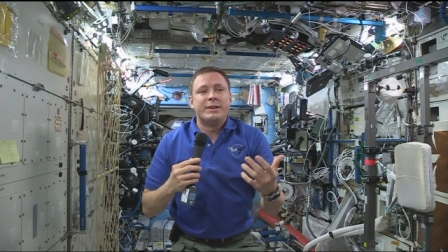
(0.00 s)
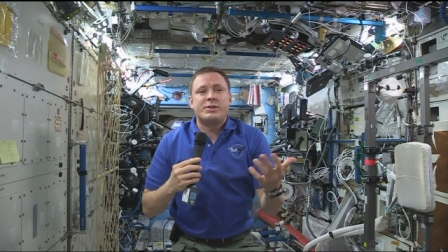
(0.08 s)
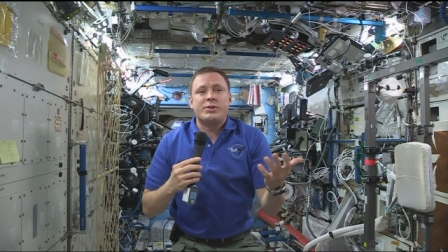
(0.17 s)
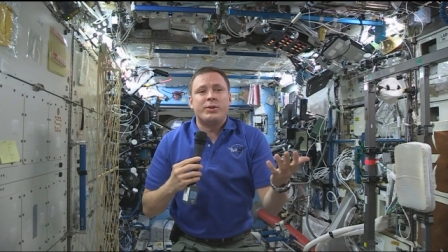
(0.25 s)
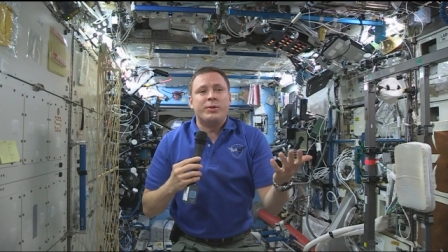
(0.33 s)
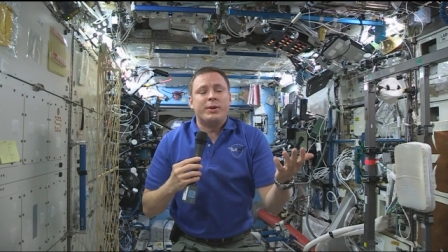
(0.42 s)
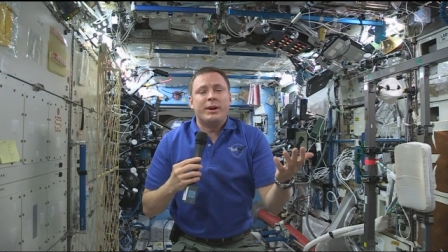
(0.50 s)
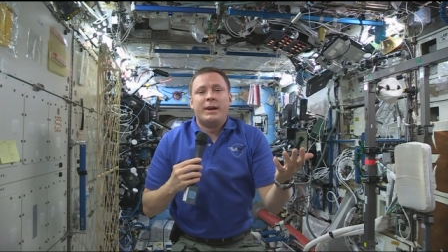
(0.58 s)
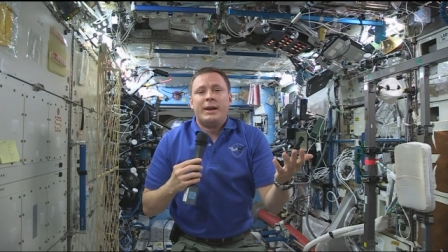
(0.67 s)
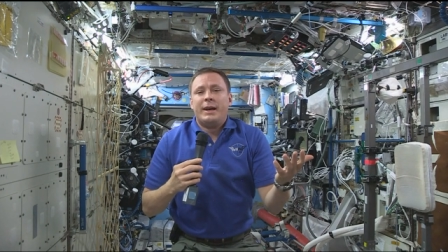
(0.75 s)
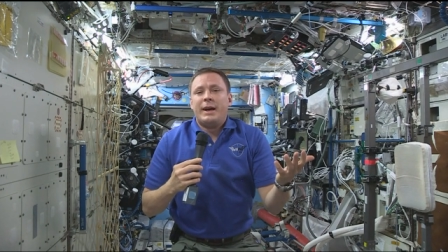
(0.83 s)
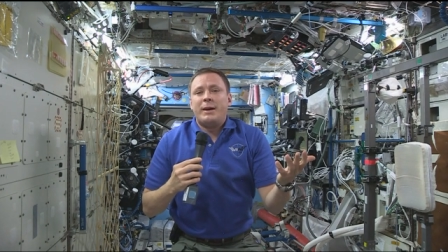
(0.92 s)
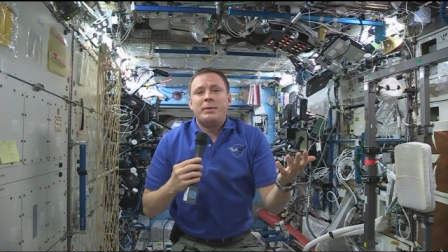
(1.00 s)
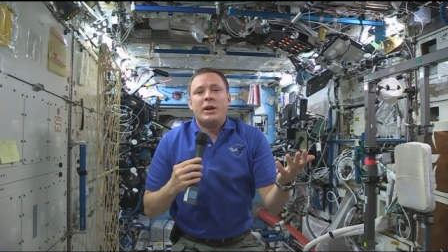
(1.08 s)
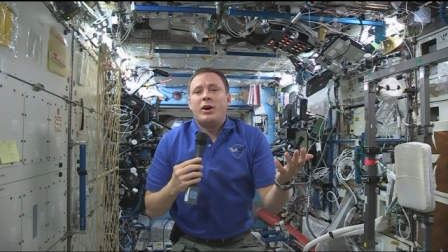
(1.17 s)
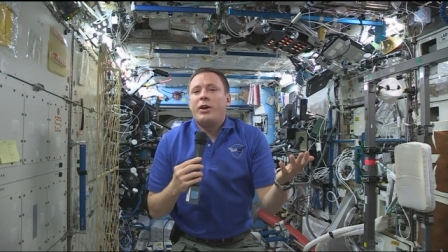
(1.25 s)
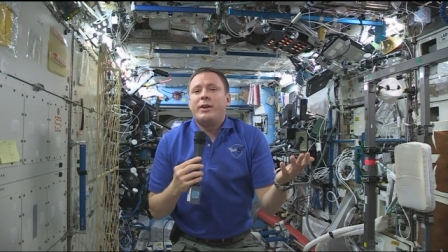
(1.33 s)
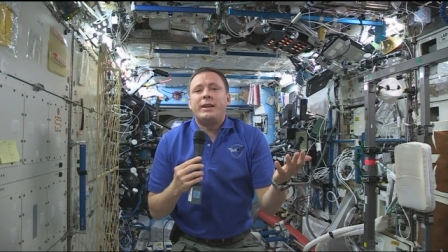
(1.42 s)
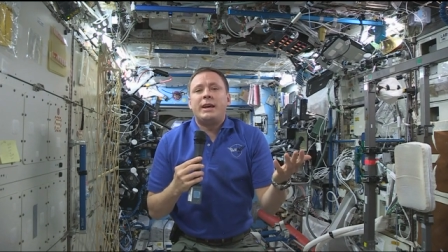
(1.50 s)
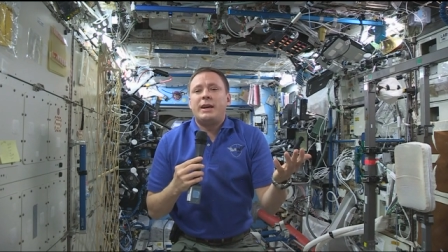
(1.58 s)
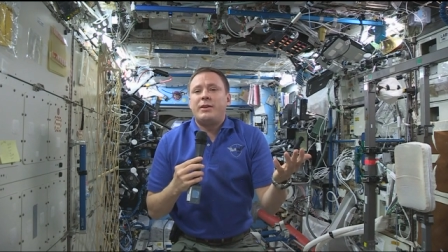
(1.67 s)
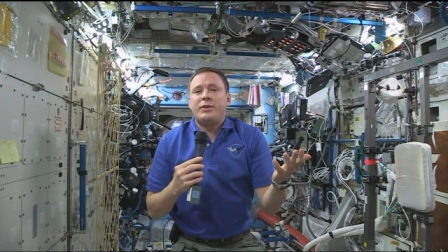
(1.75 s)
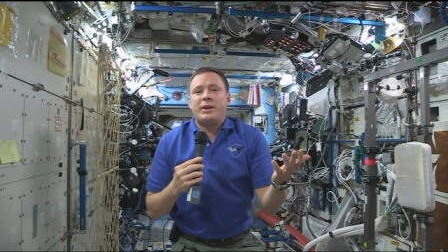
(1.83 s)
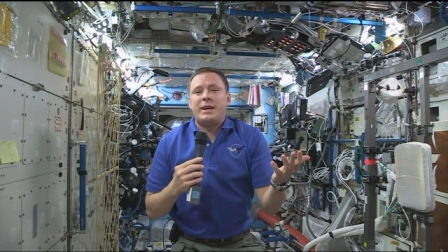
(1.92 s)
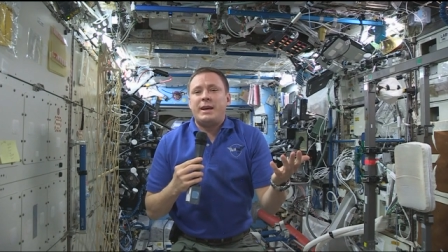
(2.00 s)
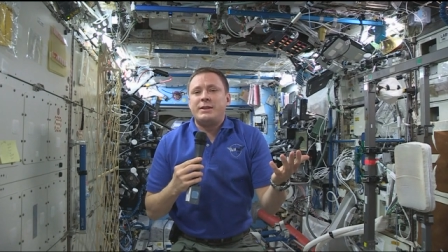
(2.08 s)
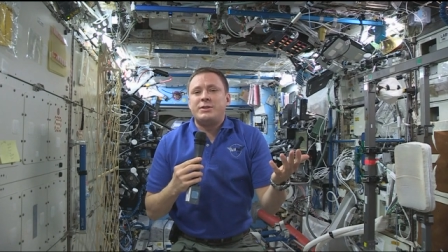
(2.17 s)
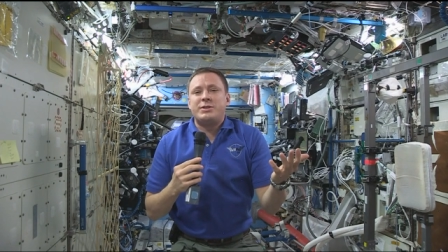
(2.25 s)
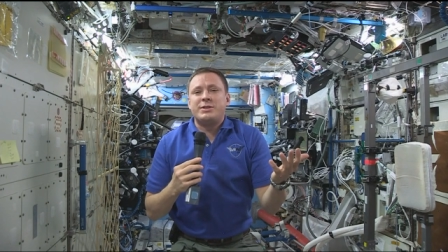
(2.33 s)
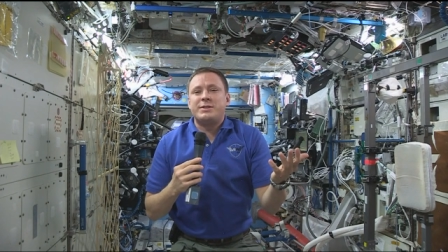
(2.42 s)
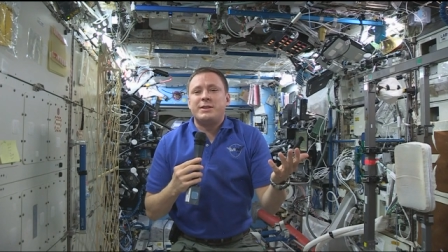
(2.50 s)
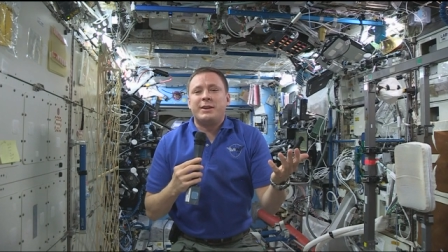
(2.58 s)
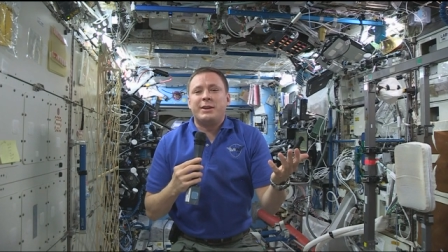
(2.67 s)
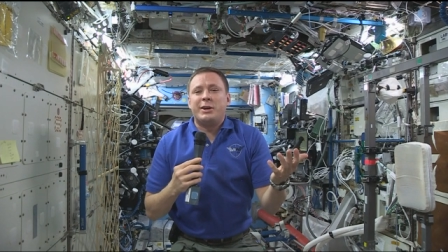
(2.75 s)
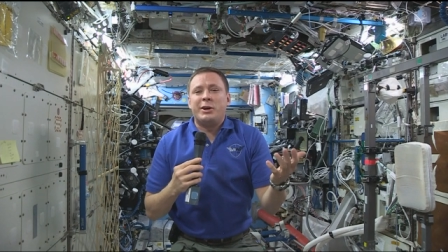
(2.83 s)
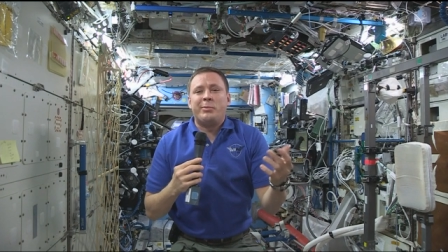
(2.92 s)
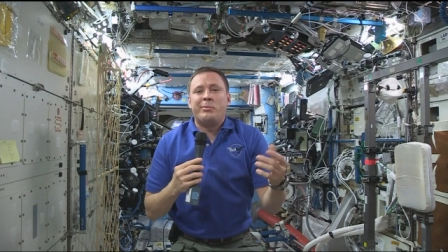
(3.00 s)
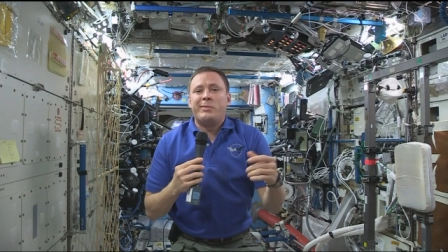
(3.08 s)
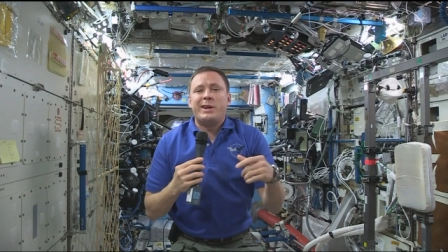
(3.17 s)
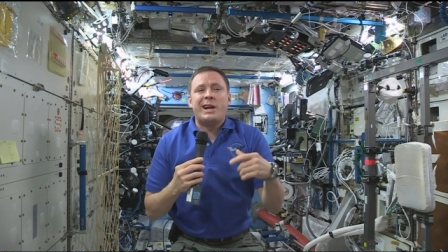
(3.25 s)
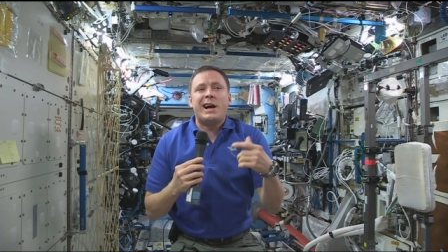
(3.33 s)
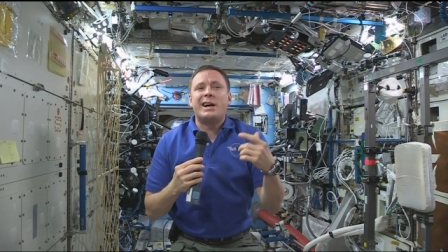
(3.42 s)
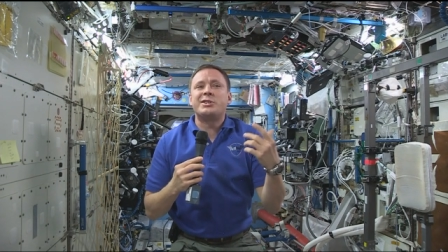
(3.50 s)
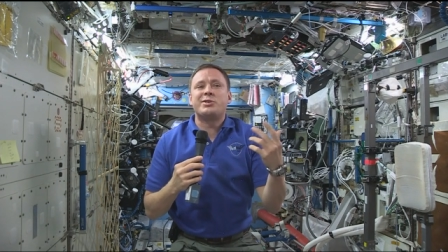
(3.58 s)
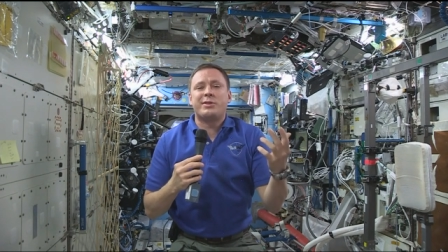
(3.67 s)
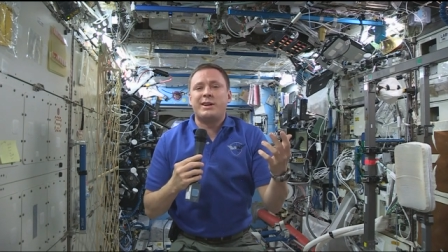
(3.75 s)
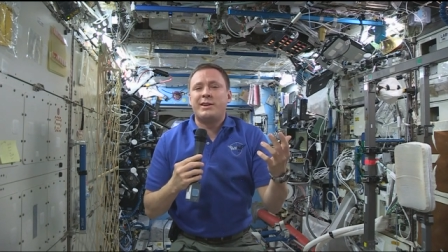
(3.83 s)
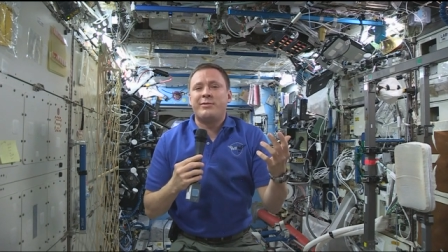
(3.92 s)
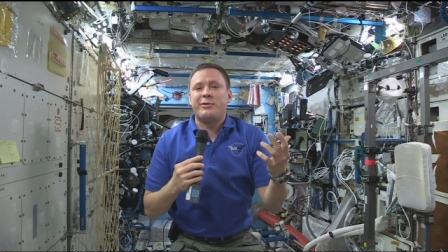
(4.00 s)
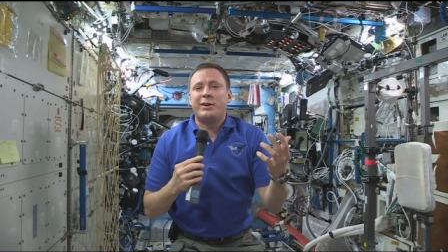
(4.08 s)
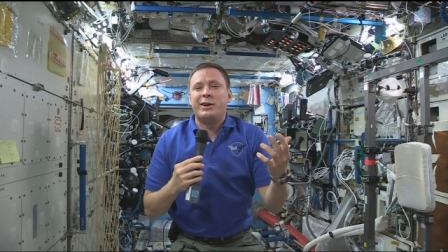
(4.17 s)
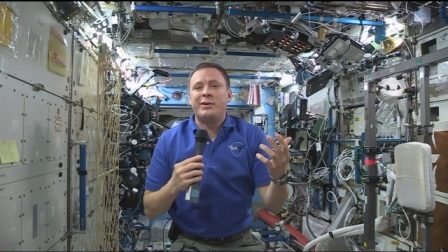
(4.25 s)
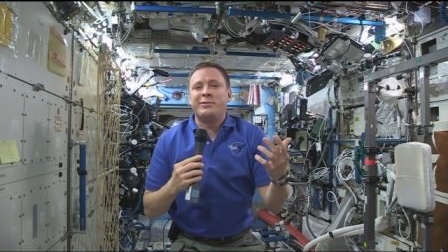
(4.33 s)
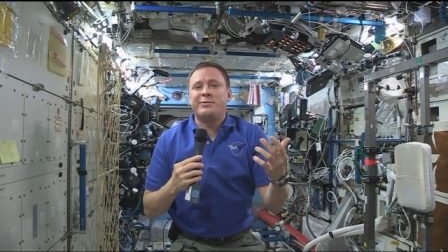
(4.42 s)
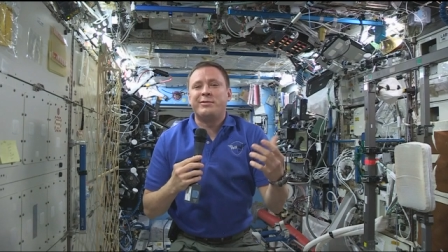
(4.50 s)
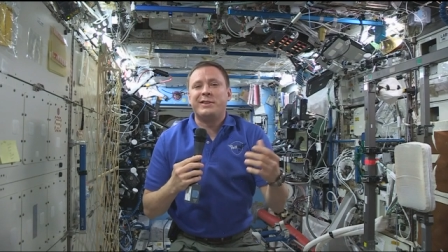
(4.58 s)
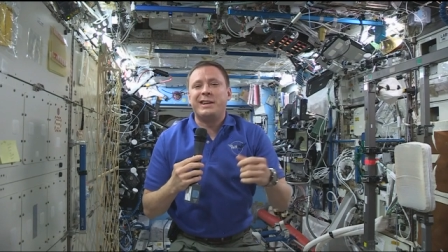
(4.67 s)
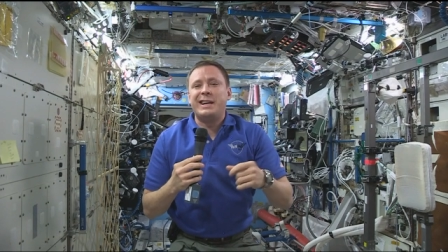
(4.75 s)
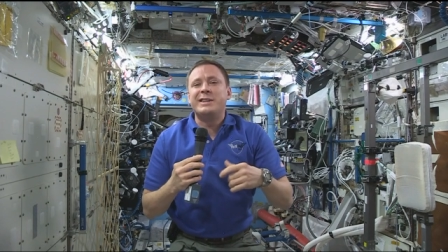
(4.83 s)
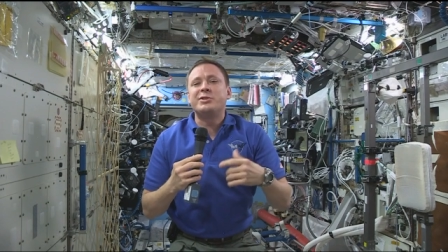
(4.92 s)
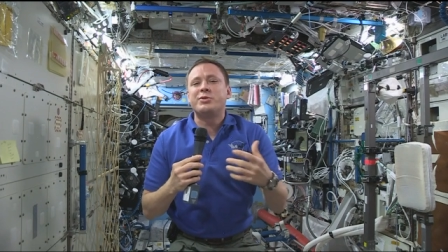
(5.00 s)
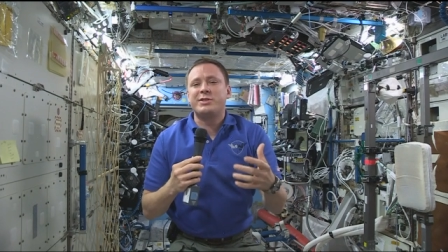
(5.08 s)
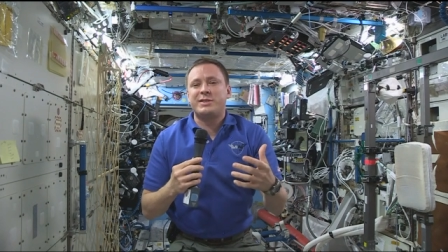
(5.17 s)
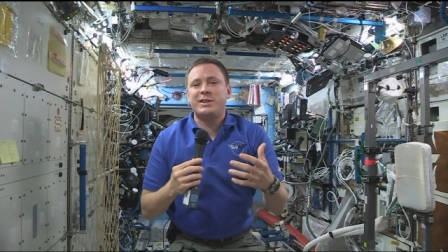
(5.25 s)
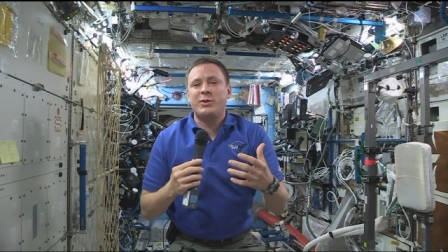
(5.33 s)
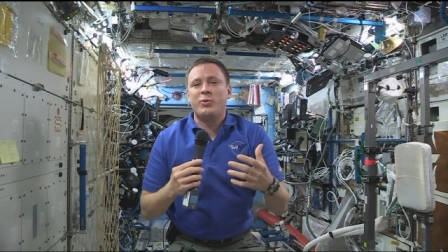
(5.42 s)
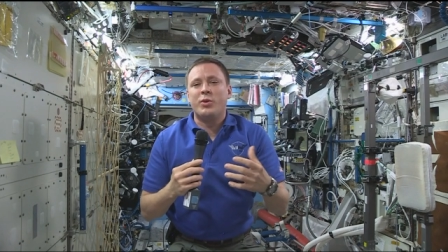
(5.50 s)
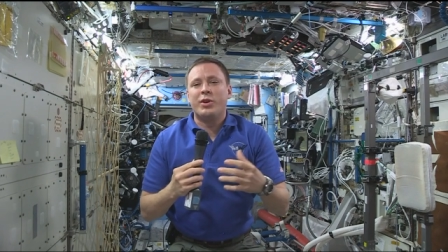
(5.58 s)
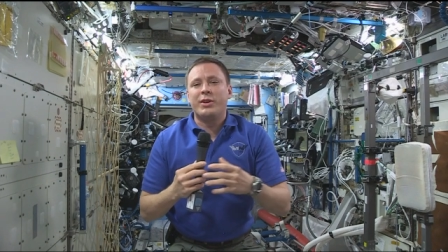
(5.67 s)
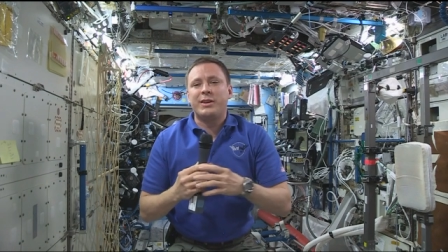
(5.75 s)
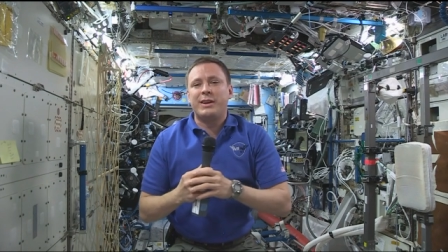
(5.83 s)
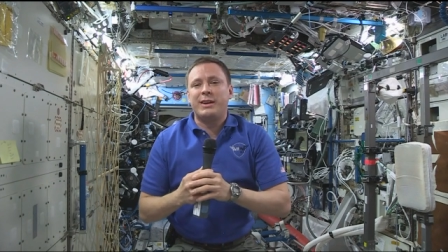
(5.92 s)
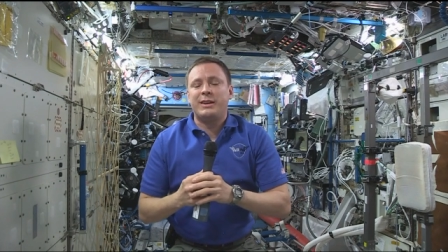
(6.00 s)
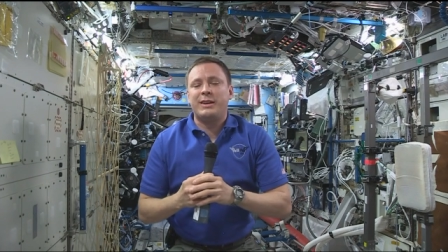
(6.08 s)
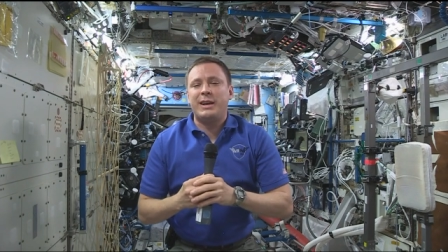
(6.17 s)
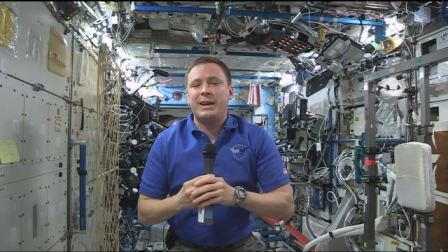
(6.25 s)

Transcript: So I mean, all day, every day is just a, a menagerie of, of interesting work and,